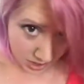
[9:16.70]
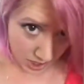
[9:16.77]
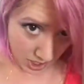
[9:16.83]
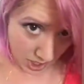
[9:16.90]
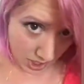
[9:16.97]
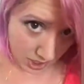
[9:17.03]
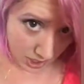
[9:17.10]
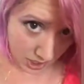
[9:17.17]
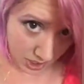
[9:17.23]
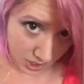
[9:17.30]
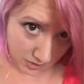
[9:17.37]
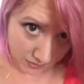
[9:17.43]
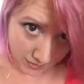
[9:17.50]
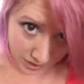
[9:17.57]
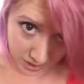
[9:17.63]
and I
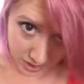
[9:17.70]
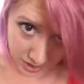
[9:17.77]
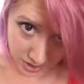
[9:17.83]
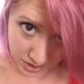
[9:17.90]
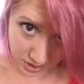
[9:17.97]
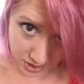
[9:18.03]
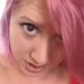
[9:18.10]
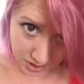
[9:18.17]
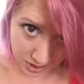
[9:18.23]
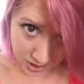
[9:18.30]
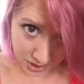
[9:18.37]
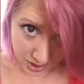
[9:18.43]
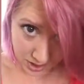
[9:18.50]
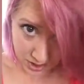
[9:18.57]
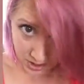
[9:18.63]
love it.
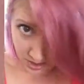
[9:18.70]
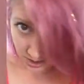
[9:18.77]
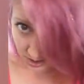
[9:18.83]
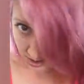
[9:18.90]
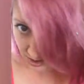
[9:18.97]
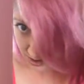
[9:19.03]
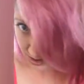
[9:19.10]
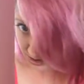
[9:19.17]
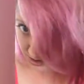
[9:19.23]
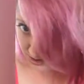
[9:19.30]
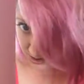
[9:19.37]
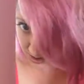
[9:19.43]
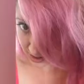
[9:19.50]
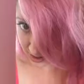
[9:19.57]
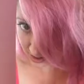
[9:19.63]
It
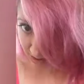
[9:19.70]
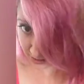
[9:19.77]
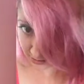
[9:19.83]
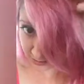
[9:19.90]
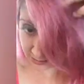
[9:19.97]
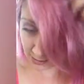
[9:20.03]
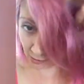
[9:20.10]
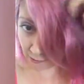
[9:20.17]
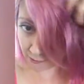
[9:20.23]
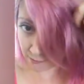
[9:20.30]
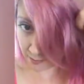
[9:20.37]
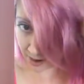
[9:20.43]
stayed in so